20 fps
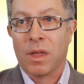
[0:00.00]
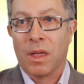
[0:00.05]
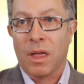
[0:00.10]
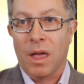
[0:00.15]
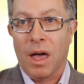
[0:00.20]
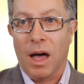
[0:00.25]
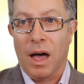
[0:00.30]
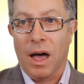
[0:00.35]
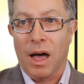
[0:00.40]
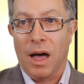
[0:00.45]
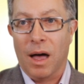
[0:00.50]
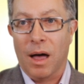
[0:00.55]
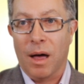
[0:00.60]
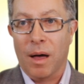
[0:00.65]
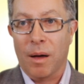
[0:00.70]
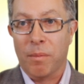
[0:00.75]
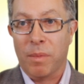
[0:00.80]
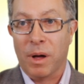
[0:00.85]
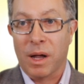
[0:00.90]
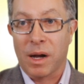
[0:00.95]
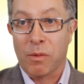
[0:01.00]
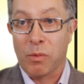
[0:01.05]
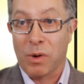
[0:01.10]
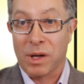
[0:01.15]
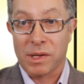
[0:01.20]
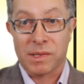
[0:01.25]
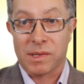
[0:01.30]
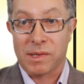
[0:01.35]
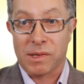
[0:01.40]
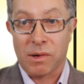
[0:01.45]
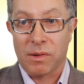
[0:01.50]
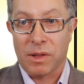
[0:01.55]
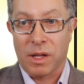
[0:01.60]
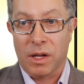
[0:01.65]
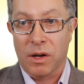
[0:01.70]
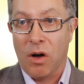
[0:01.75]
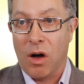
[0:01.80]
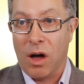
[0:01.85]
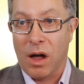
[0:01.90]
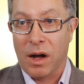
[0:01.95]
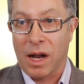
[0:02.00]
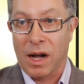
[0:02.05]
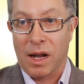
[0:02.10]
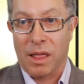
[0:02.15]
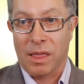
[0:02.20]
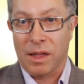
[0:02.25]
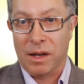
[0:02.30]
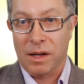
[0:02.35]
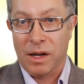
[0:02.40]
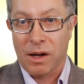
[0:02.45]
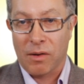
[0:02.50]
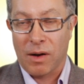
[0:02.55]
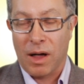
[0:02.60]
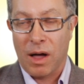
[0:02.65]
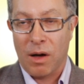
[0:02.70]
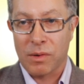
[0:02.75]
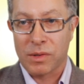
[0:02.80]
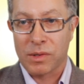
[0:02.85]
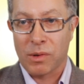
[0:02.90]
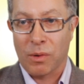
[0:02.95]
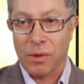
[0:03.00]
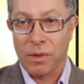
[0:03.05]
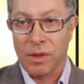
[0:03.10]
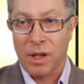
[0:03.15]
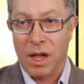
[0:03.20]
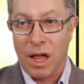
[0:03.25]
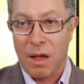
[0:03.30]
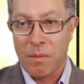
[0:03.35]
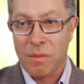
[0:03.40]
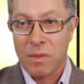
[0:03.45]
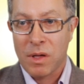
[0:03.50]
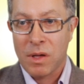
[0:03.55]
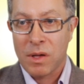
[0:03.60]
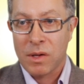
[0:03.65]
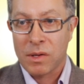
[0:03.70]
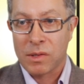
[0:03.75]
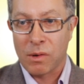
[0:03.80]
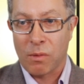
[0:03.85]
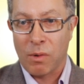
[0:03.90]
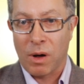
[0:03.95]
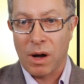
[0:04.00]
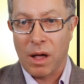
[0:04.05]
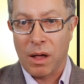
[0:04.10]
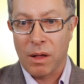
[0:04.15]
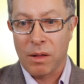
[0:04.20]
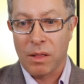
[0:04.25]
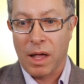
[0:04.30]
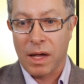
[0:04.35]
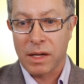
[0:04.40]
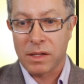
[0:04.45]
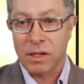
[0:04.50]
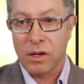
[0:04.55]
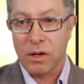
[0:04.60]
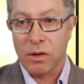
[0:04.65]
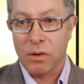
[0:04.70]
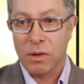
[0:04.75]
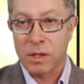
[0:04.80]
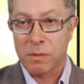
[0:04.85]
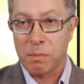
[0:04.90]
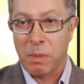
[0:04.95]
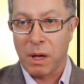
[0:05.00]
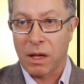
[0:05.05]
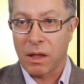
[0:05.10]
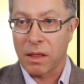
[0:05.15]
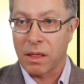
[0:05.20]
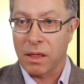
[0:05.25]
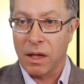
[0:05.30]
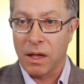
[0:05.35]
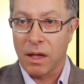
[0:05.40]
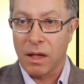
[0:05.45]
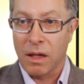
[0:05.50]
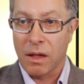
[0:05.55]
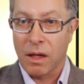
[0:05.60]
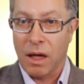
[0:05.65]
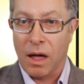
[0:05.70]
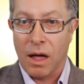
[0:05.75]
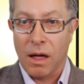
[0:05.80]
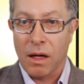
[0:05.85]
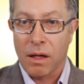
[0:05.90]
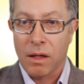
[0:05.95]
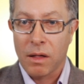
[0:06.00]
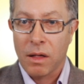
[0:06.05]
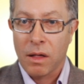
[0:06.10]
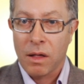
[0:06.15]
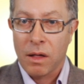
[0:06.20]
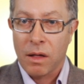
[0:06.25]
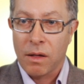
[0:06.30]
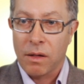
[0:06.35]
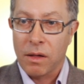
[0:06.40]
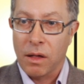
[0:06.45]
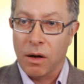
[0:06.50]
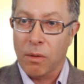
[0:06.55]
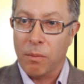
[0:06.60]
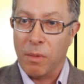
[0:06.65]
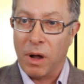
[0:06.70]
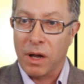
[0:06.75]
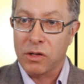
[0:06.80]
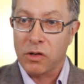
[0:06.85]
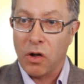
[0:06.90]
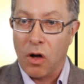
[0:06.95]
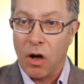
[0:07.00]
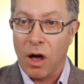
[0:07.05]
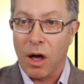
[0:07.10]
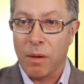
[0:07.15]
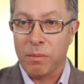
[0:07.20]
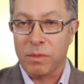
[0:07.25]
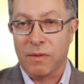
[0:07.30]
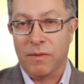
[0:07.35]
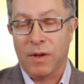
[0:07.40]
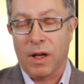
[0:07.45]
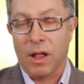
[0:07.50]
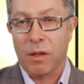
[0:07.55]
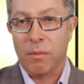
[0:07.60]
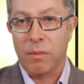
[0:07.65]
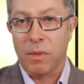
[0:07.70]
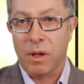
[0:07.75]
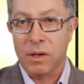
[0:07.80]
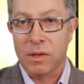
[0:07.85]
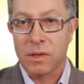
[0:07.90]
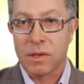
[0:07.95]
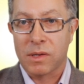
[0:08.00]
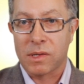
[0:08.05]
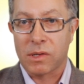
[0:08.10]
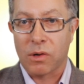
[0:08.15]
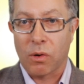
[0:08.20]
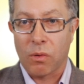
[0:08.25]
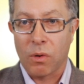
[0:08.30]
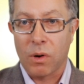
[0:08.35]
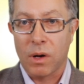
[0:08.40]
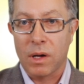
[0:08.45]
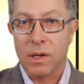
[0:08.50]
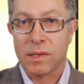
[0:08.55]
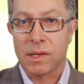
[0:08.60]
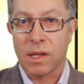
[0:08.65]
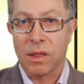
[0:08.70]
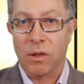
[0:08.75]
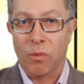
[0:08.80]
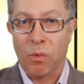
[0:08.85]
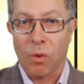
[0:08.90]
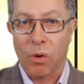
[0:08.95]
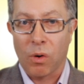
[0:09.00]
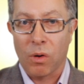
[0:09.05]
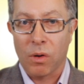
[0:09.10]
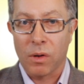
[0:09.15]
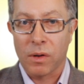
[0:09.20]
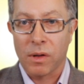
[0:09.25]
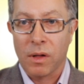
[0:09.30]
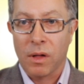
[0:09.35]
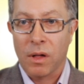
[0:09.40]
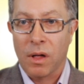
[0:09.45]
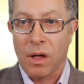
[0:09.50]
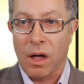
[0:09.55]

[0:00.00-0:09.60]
But it was certainly not anything near a household name. So what I'd like to do is pick the, my top development stories in the world.